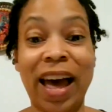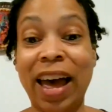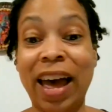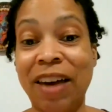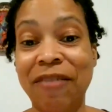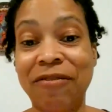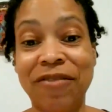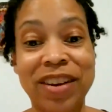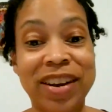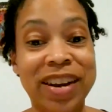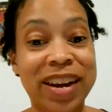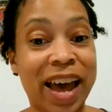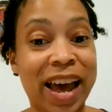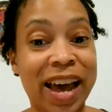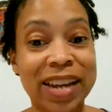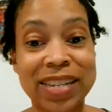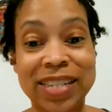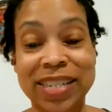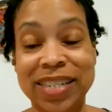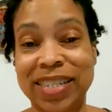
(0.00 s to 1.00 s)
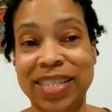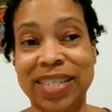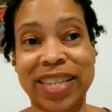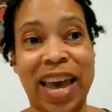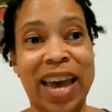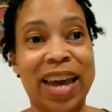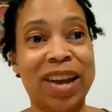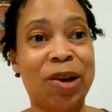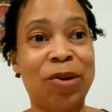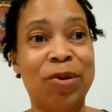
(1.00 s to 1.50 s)
I have not
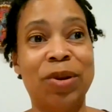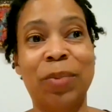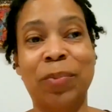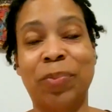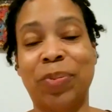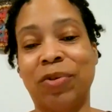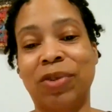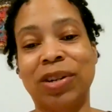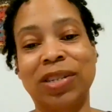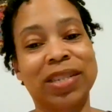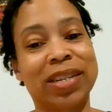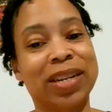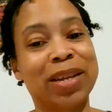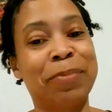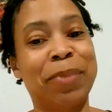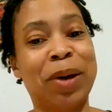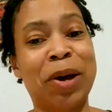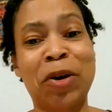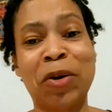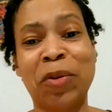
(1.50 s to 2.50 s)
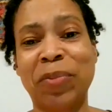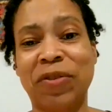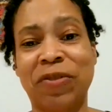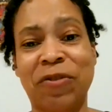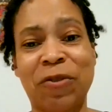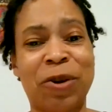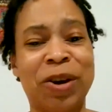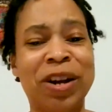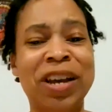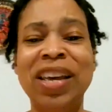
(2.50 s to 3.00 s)
sat on a porcelain bowl
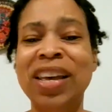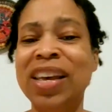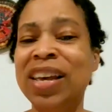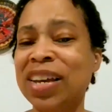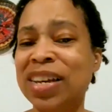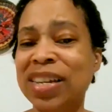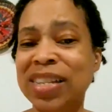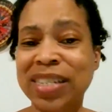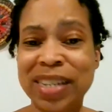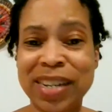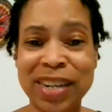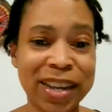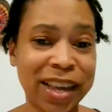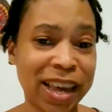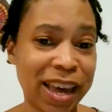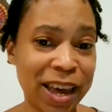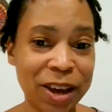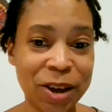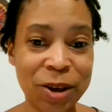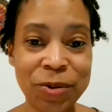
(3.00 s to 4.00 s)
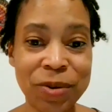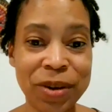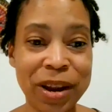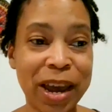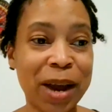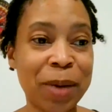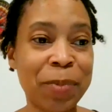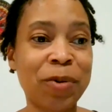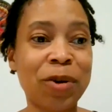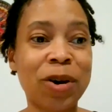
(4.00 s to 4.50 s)
before because in the
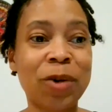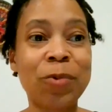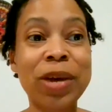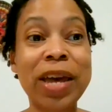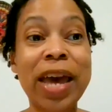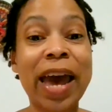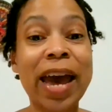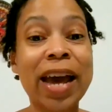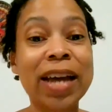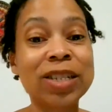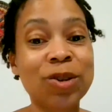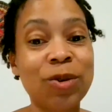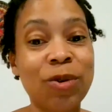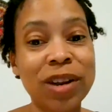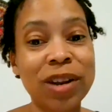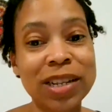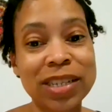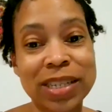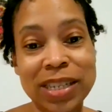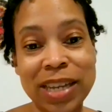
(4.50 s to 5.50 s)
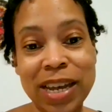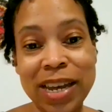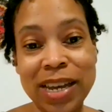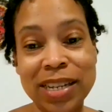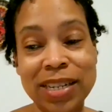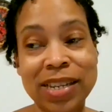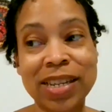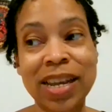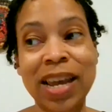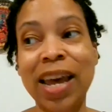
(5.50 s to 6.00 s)
Cancun airport, we had toilet
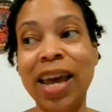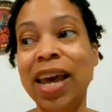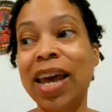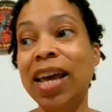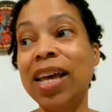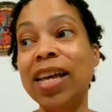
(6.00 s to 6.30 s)
seats.